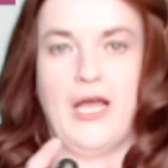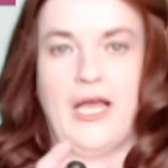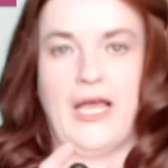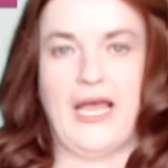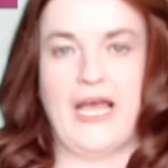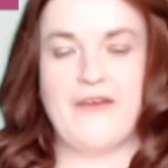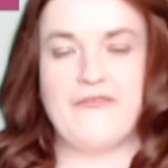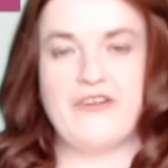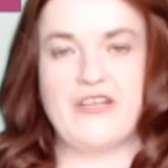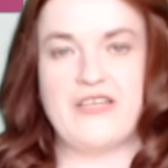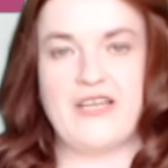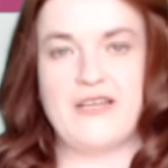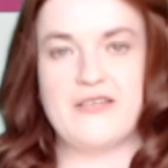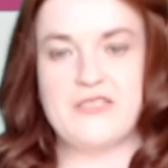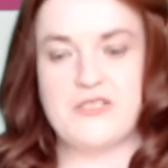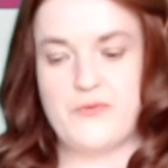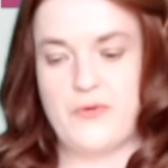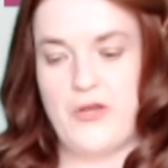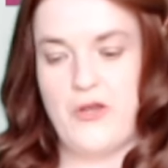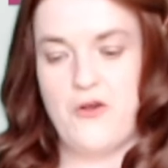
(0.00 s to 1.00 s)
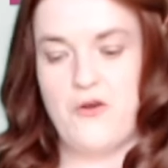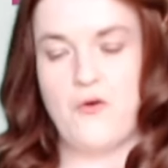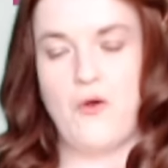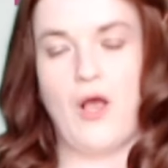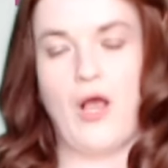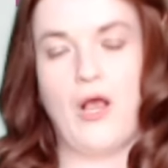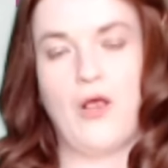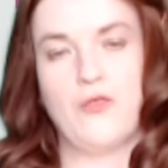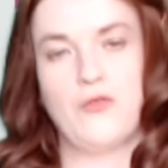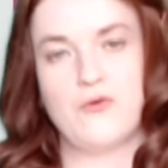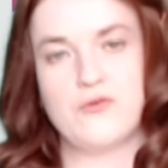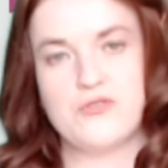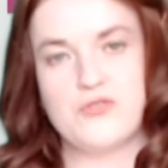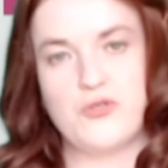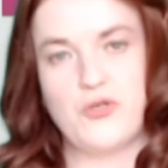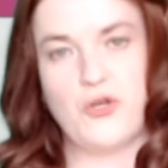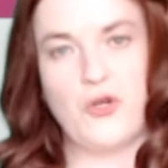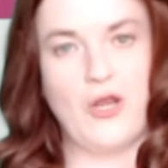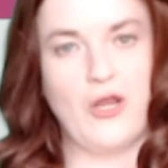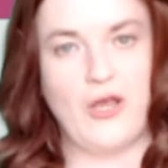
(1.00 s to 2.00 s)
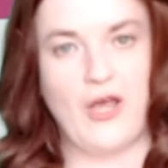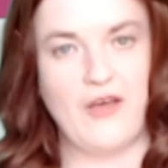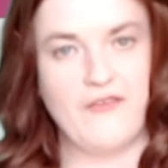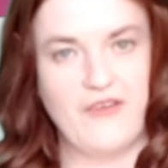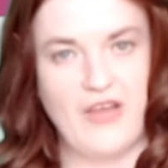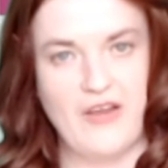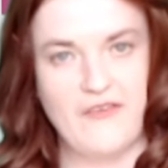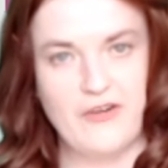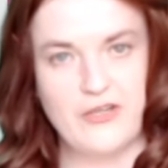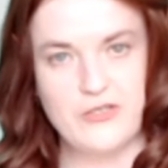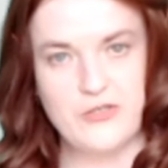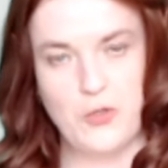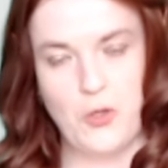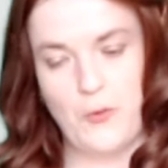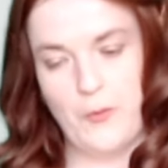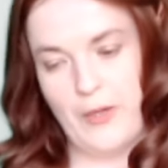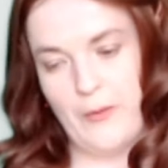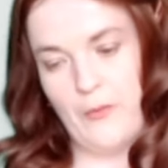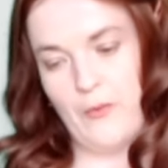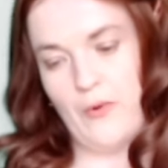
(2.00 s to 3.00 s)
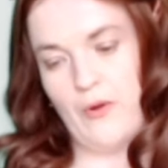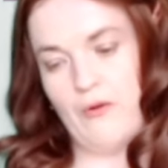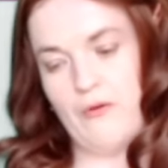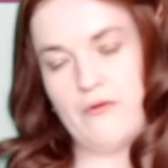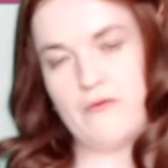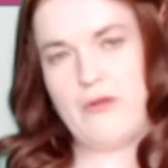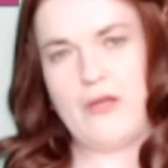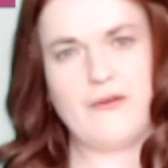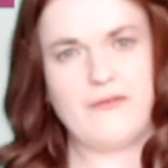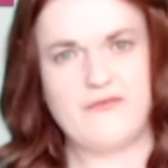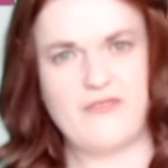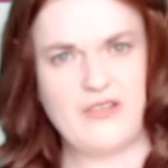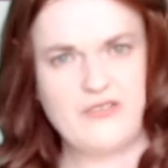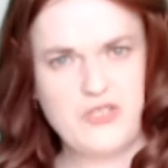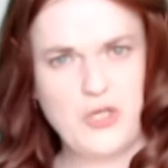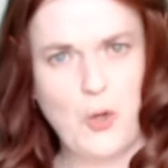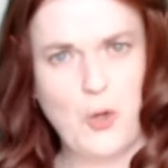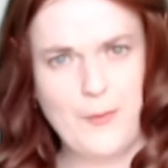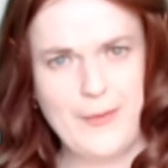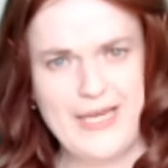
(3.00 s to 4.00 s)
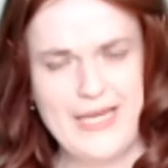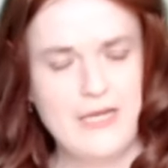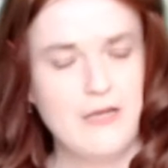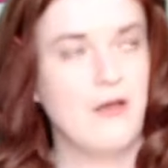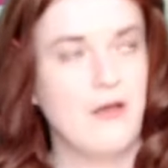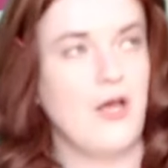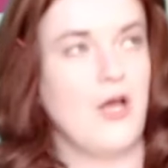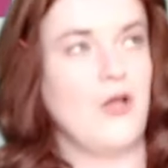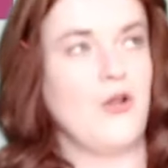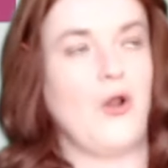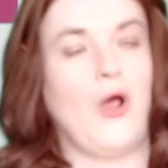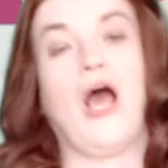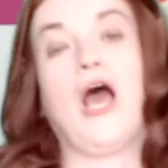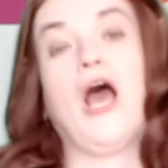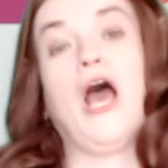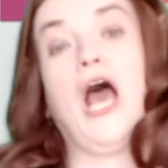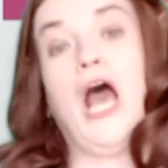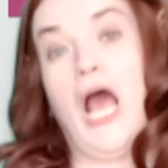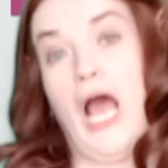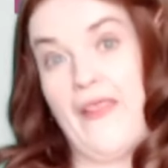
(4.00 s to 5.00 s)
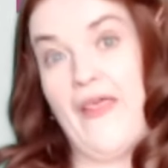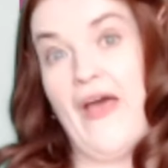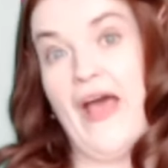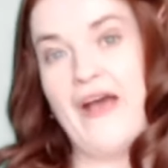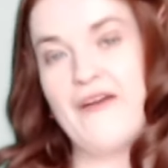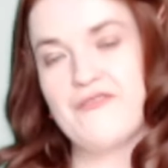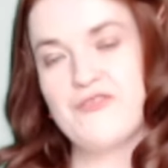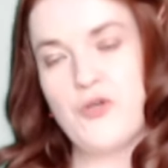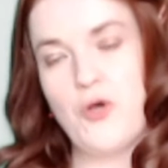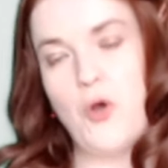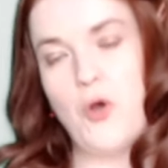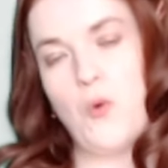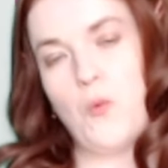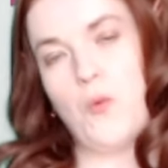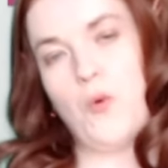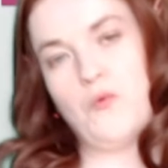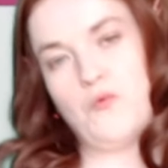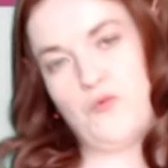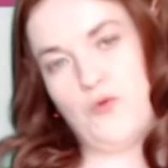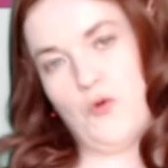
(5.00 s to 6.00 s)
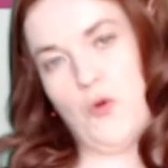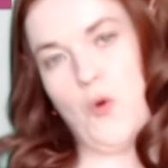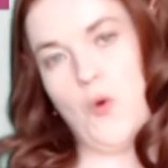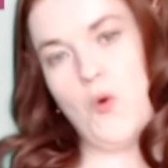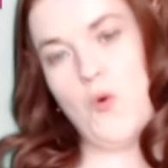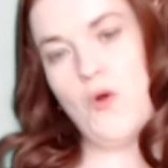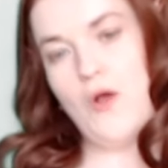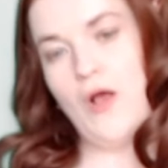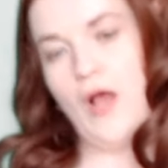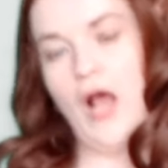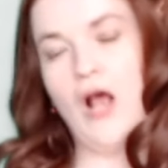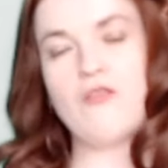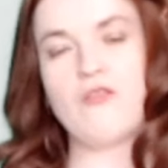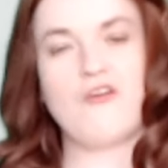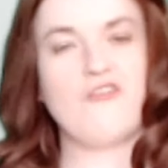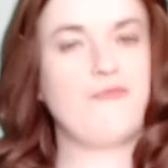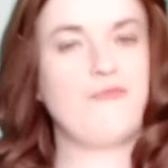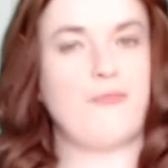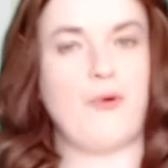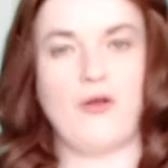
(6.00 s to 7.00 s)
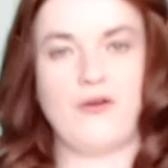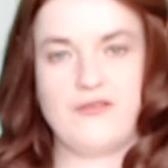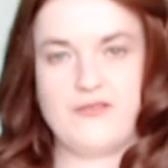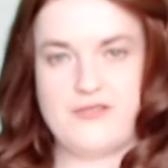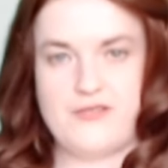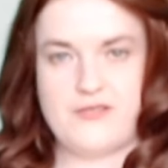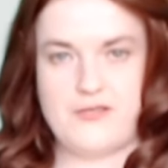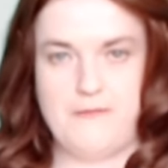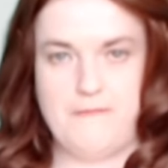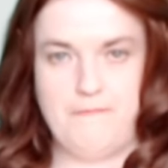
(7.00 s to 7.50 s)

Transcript: Every day as well, those who have ever taught me, taught me that I've taught will know I love puns.